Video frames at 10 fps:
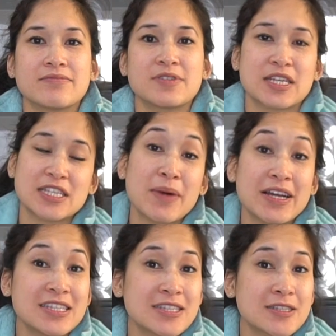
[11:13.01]
6
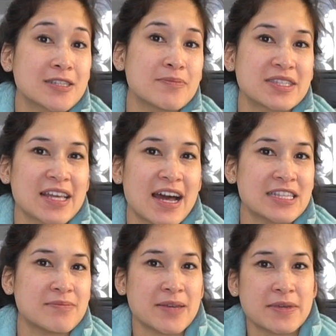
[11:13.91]
months,
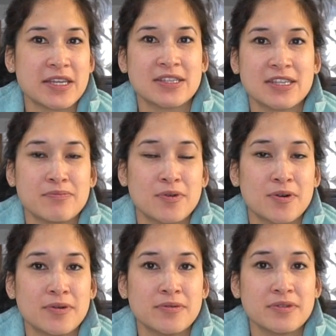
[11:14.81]
besides maybe
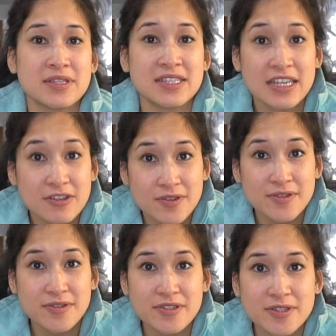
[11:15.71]
simple
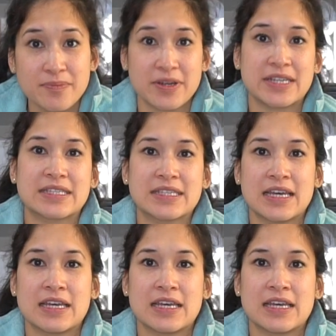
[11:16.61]
singles, but